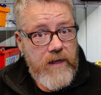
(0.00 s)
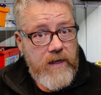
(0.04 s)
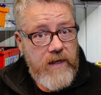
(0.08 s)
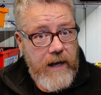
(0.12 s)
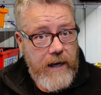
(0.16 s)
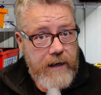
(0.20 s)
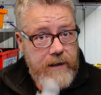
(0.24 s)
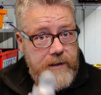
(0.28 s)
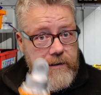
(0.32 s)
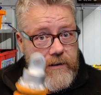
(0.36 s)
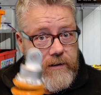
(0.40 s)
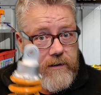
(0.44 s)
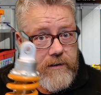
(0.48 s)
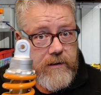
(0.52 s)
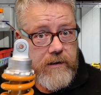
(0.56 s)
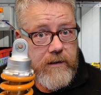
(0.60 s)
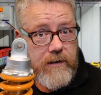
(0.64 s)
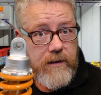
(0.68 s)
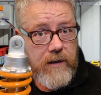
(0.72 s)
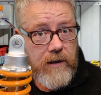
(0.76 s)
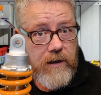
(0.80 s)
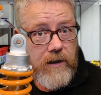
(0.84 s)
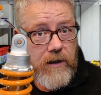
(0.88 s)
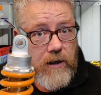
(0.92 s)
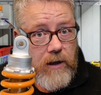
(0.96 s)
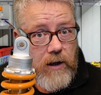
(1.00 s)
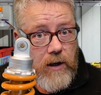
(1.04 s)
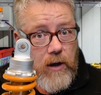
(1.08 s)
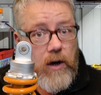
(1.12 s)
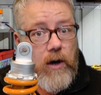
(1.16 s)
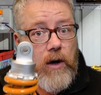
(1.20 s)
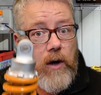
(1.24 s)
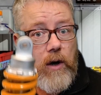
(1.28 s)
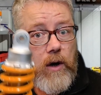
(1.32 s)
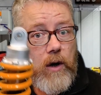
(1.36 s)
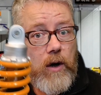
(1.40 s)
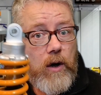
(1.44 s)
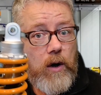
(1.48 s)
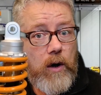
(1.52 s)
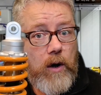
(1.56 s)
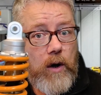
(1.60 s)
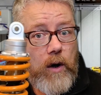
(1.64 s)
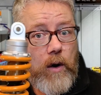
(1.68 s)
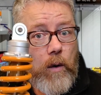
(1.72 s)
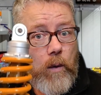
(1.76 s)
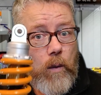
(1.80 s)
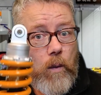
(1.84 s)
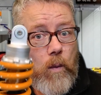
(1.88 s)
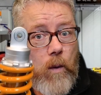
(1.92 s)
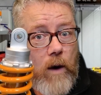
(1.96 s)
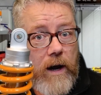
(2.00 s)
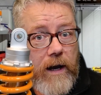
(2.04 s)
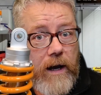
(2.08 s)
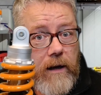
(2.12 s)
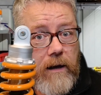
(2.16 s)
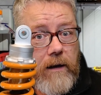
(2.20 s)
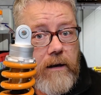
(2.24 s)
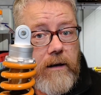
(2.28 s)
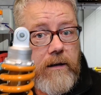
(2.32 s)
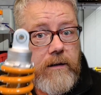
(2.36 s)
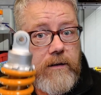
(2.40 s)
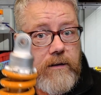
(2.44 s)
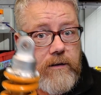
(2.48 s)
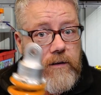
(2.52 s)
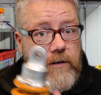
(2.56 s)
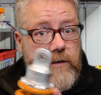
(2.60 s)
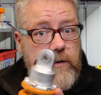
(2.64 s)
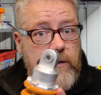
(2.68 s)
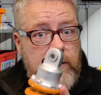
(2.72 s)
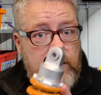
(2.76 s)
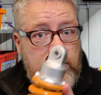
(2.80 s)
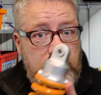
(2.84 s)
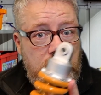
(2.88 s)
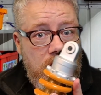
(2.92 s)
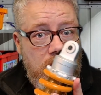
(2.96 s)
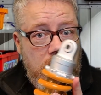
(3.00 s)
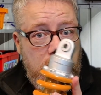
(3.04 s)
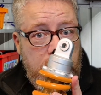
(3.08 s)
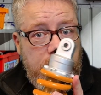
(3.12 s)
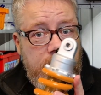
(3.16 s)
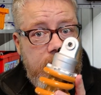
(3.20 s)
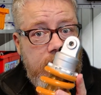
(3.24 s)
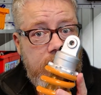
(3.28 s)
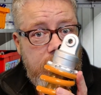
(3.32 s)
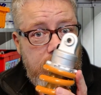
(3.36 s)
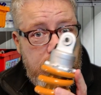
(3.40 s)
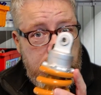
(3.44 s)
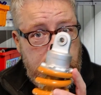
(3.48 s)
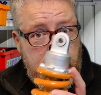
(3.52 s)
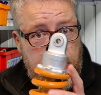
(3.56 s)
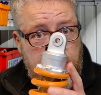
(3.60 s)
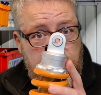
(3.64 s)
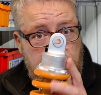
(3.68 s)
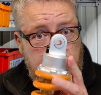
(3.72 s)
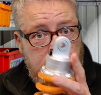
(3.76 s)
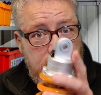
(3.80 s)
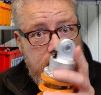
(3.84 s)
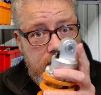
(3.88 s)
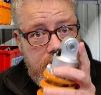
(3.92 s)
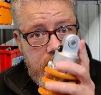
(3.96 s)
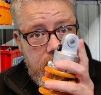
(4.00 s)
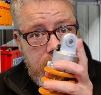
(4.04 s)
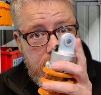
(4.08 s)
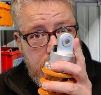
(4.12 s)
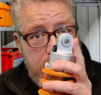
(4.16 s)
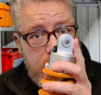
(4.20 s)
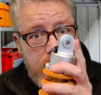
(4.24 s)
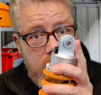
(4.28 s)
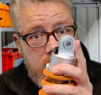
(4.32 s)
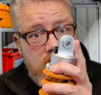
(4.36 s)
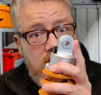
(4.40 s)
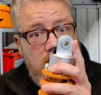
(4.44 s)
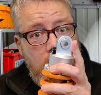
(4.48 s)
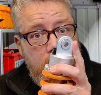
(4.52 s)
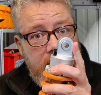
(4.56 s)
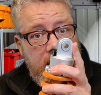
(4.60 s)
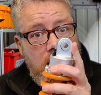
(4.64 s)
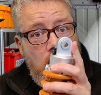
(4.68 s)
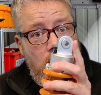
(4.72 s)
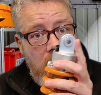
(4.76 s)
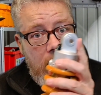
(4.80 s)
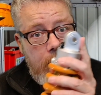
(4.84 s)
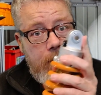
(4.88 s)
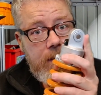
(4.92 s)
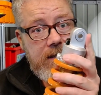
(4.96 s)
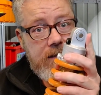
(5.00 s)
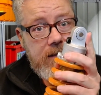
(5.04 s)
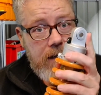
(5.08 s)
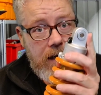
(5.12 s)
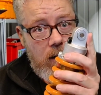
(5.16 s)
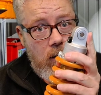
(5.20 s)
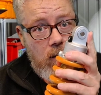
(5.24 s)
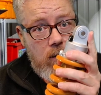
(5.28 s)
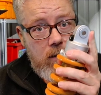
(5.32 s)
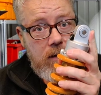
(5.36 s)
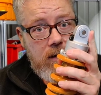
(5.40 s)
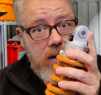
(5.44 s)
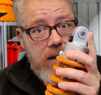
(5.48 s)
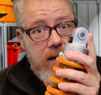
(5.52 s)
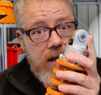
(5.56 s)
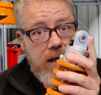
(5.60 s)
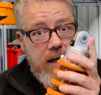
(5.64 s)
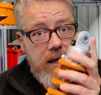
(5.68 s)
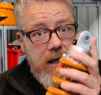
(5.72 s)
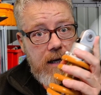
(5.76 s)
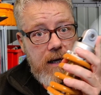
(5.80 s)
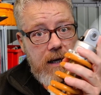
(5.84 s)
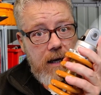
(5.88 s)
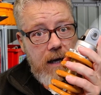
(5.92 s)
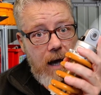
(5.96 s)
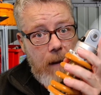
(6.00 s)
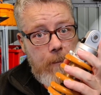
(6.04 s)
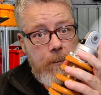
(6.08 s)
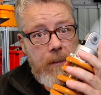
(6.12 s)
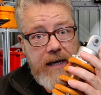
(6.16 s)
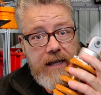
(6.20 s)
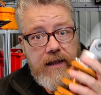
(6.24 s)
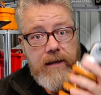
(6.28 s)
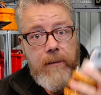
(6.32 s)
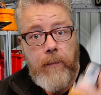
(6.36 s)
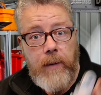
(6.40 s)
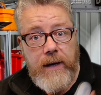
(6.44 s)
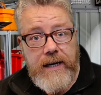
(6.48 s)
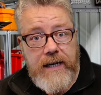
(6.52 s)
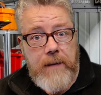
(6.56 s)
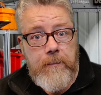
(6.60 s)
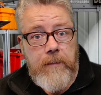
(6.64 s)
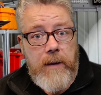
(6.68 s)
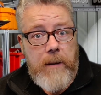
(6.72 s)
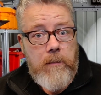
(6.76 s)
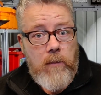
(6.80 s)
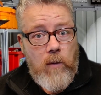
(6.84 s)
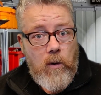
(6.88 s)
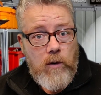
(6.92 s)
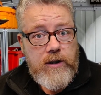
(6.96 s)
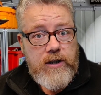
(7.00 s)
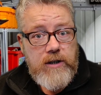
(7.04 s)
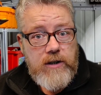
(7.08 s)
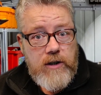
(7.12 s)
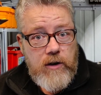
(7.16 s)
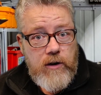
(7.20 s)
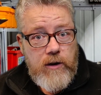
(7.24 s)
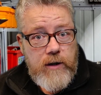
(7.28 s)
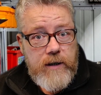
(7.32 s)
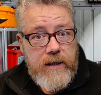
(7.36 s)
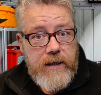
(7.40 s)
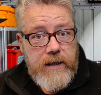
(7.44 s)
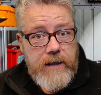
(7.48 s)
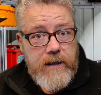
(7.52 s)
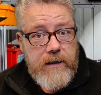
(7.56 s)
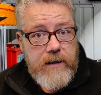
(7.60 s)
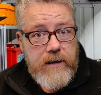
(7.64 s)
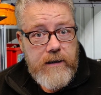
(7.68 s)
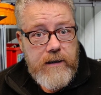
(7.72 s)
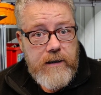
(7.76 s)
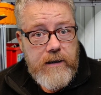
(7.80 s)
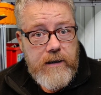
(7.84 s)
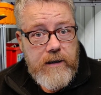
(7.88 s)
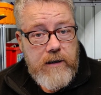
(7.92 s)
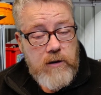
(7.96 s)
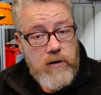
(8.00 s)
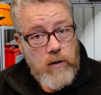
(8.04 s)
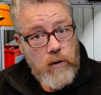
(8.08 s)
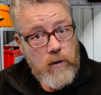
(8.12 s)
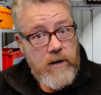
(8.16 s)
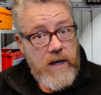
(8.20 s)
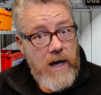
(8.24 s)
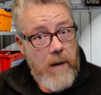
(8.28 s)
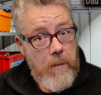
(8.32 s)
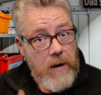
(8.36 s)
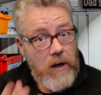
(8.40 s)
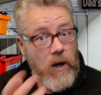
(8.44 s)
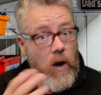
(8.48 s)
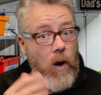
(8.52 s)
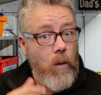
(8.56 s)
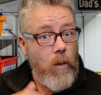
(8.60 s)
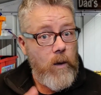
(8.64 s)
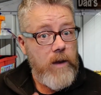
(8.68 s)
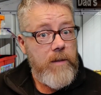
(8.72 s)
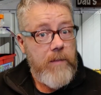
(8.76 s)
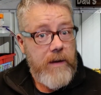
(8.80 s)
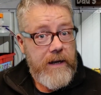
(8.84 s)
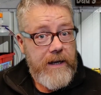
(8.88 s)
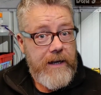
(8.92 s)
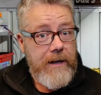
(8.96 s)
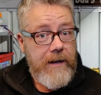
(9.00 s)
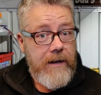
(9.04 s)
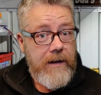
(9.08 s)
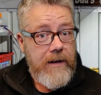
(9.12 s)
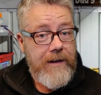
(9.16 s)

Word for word: this will sort of stop it going up and down and make the bike a bit more sturdy. So come along with me